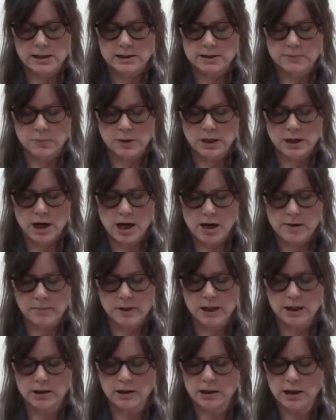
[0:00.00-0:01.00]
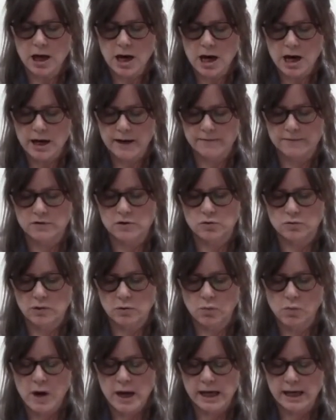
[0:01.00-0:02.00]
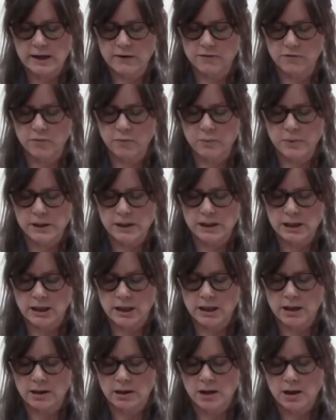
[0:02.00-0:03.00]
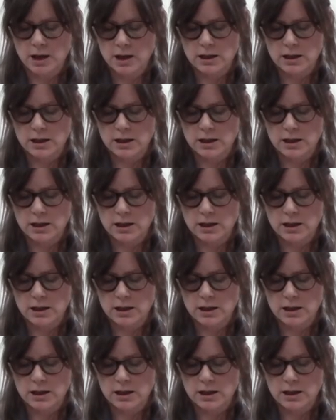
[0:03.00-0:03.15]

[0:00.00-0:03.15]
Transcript: is becoming alive to a way of being